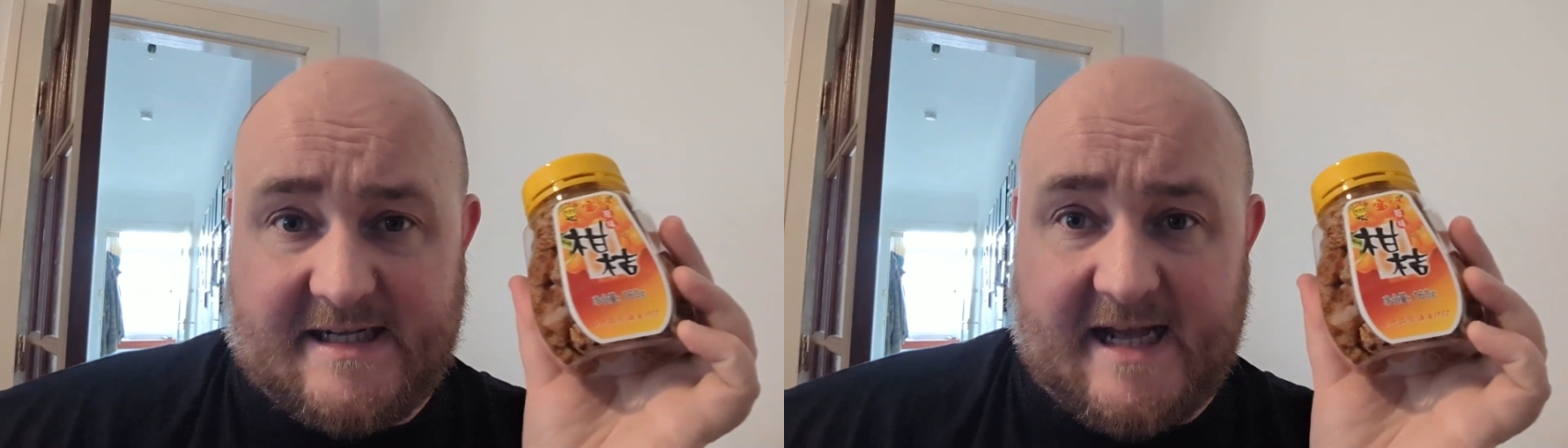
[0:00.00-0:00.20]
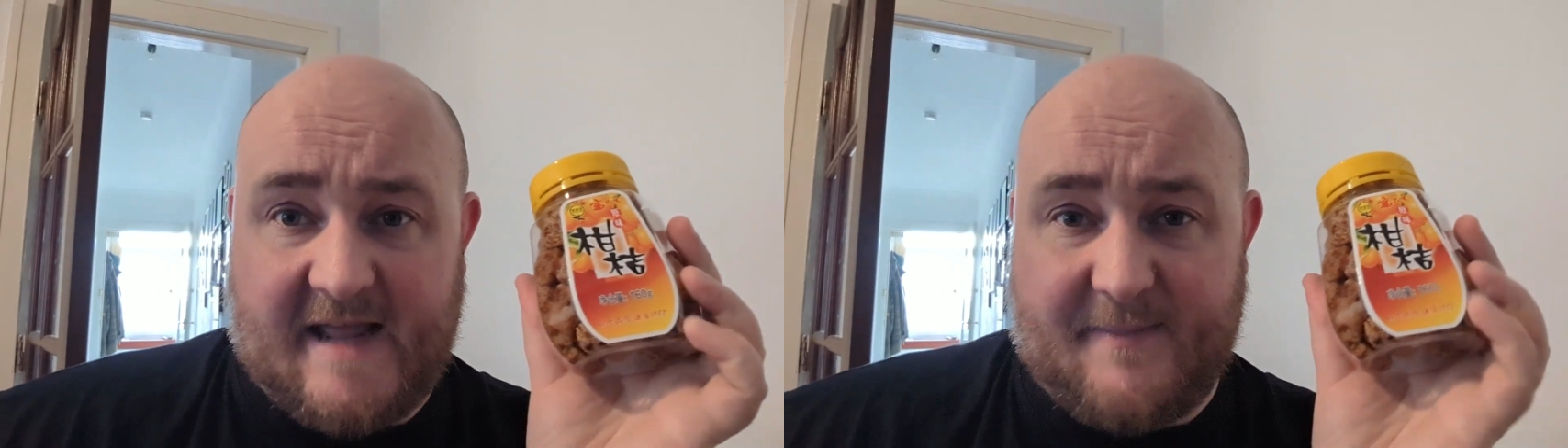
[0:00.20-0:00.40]

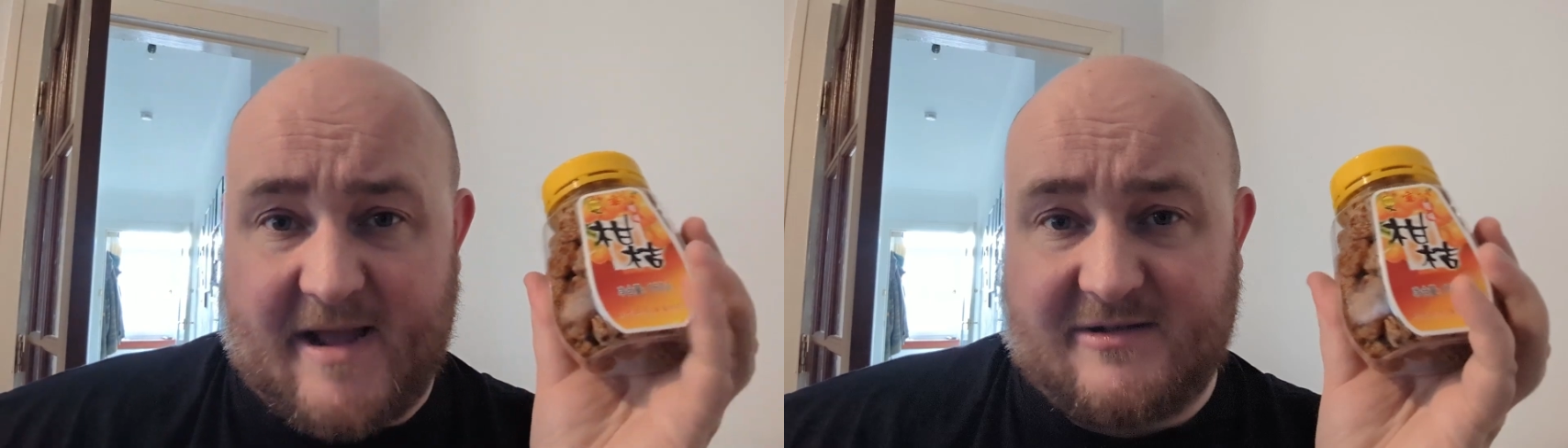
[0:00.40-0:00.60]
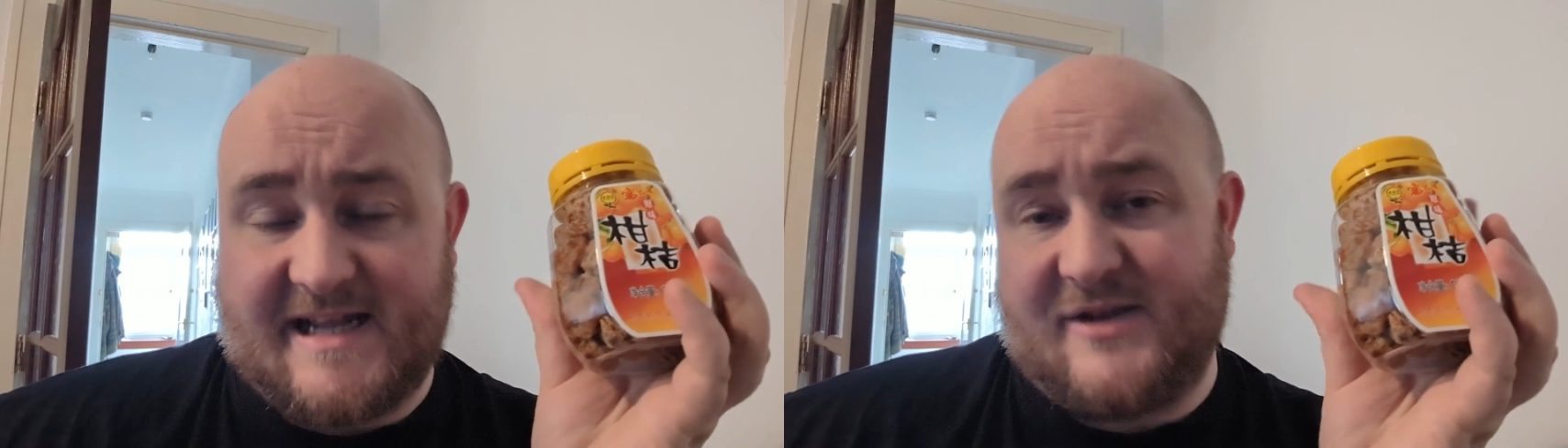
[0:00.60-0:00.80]
hit the
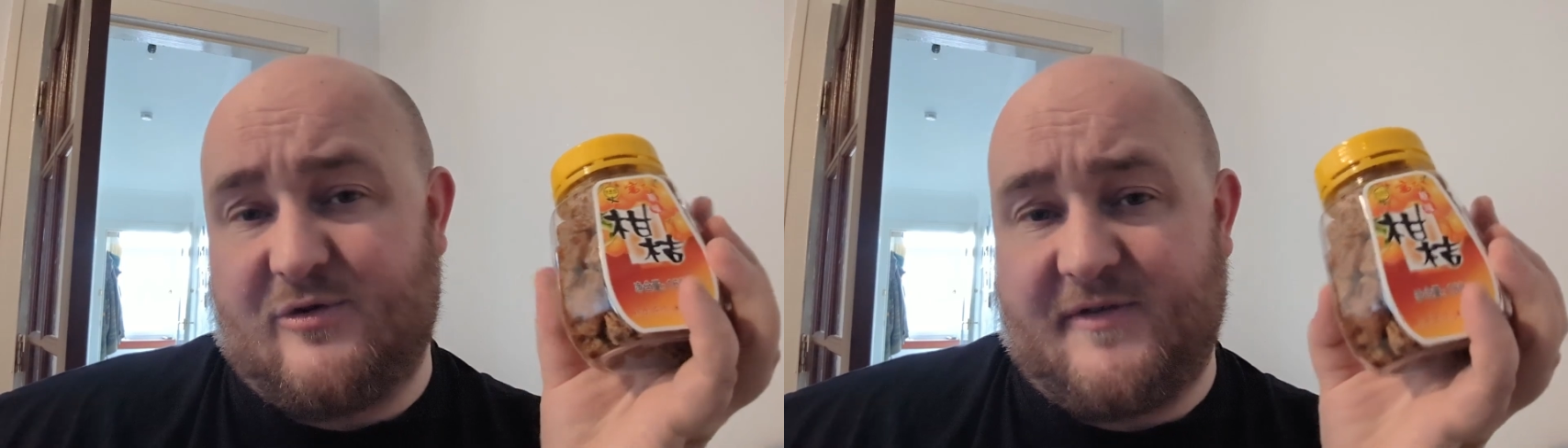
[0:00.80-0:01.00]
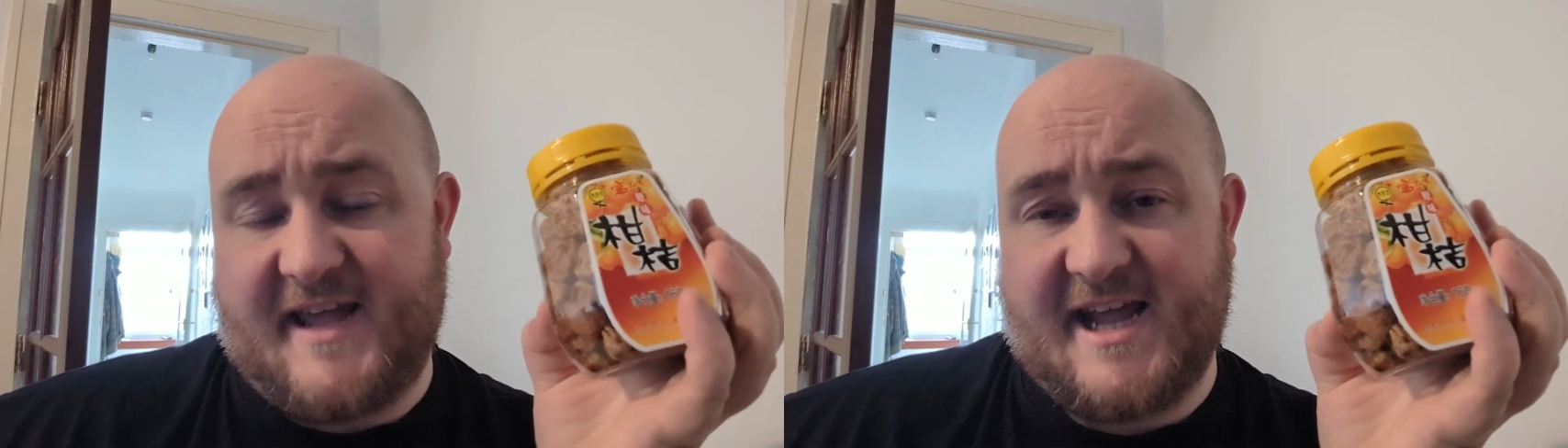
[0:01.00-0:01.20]
bell to get
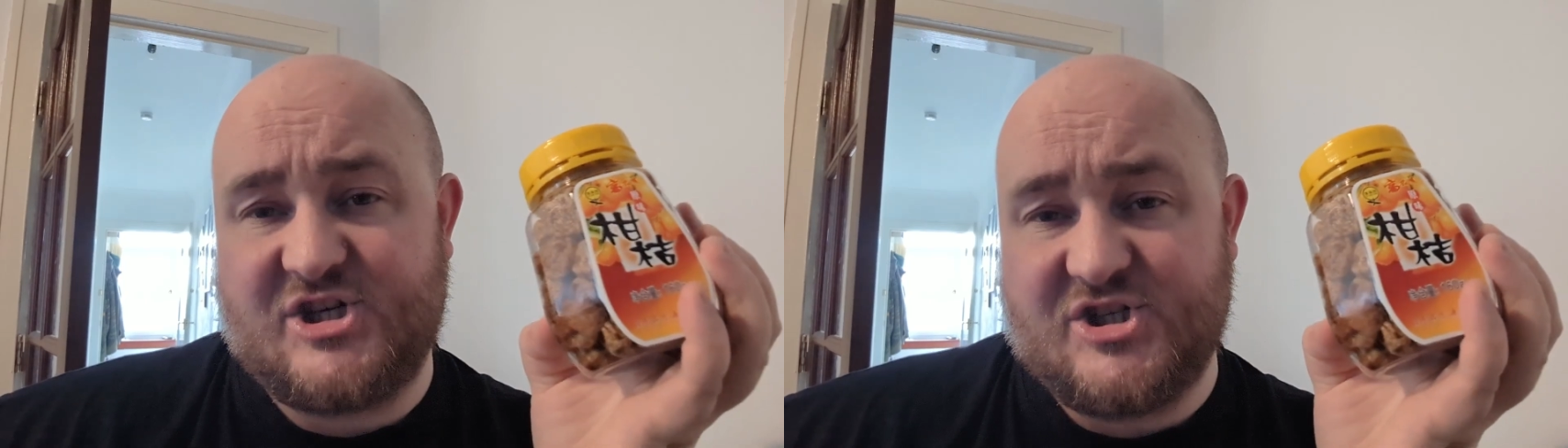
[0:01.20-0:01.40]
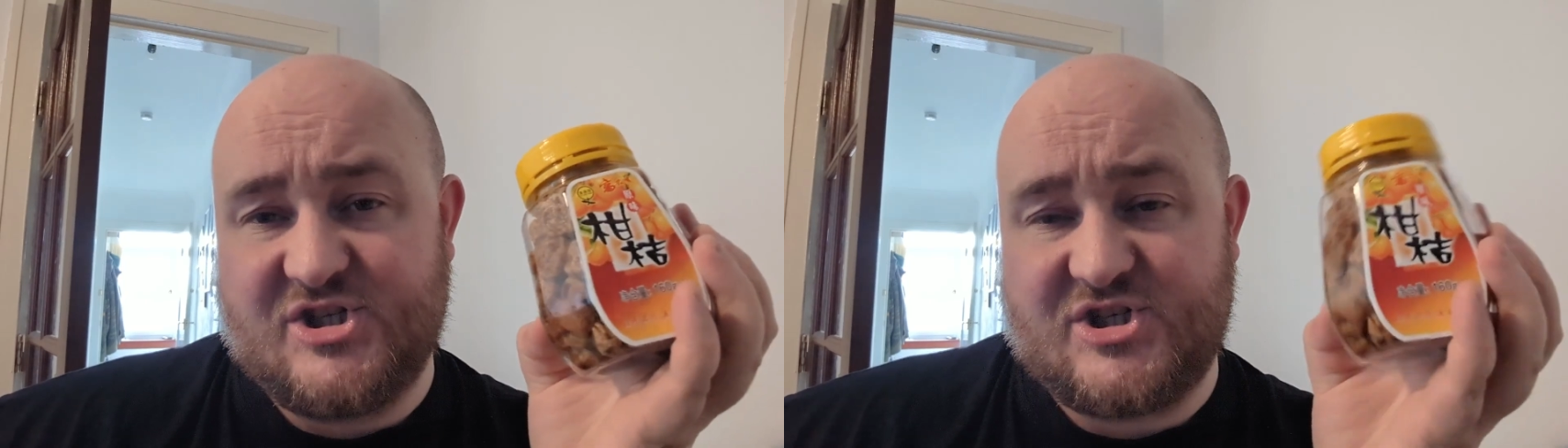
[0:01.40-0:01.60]

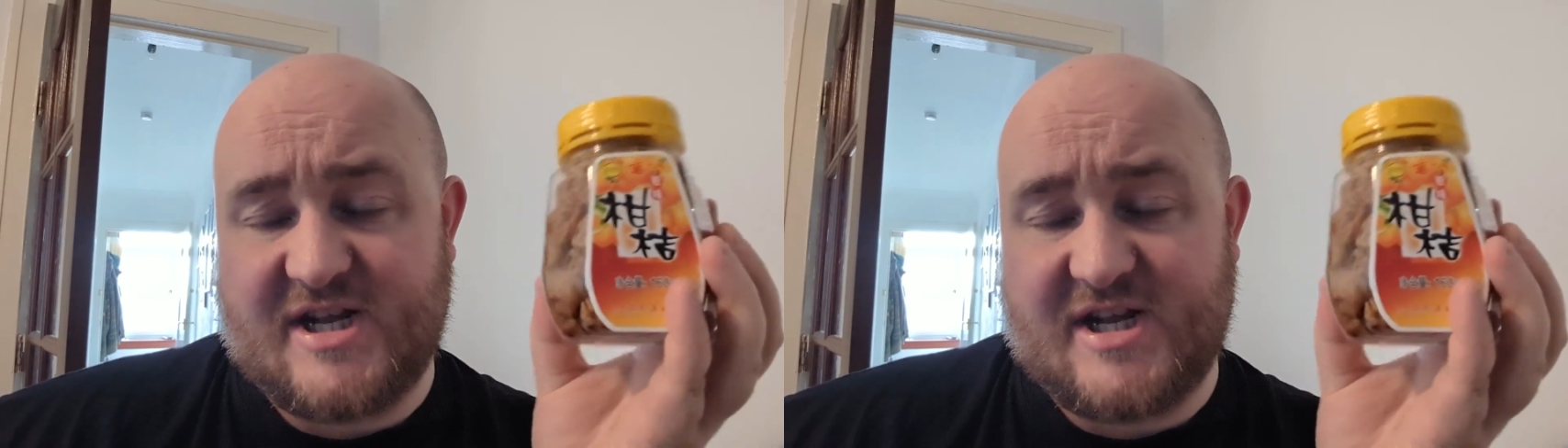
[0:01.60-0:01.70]
notifications